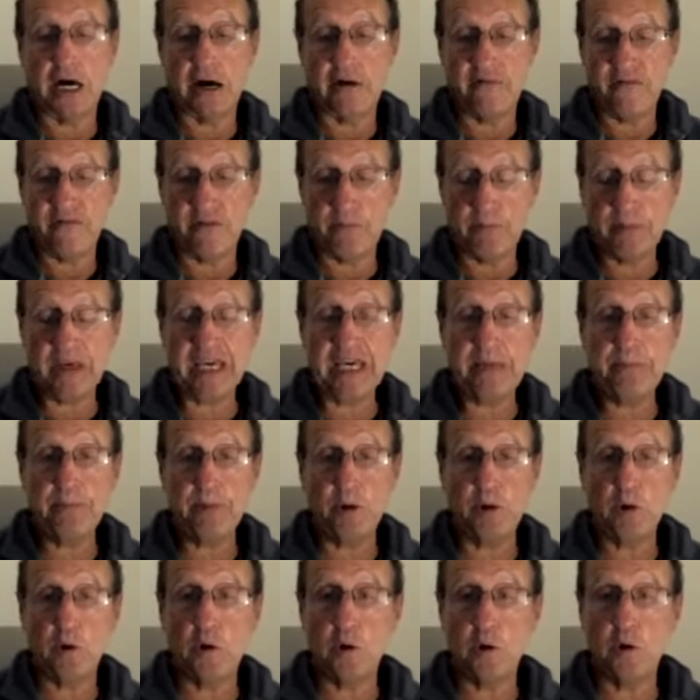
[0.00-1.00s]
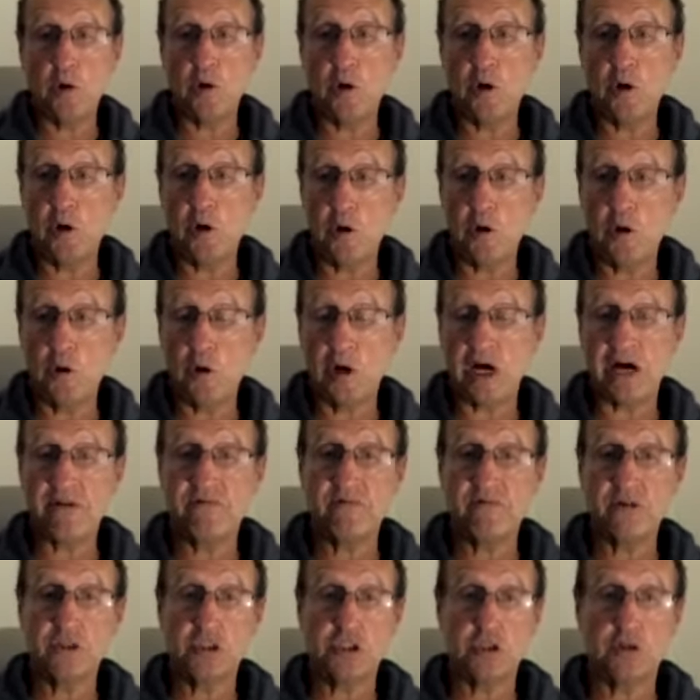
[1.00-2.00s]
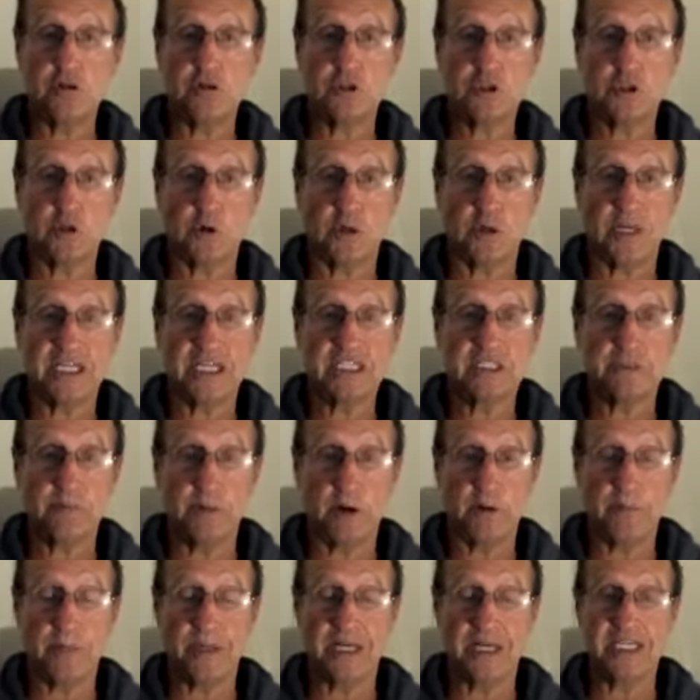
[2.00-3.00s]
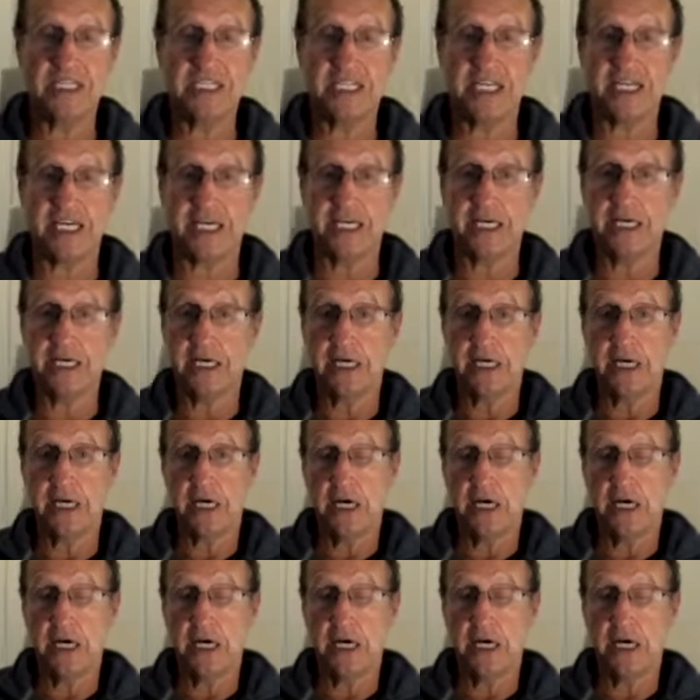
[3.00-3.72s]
for people who have reduced or less mobility